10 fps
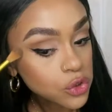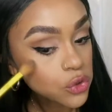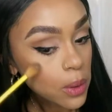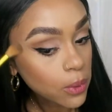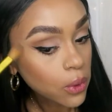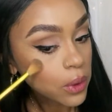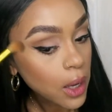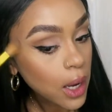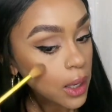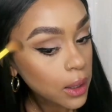So I'm going
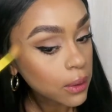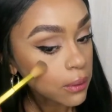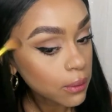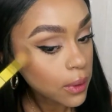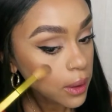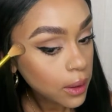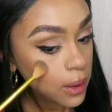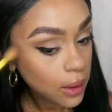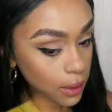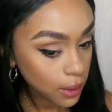to highlight right
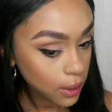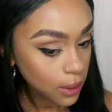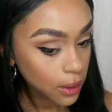here.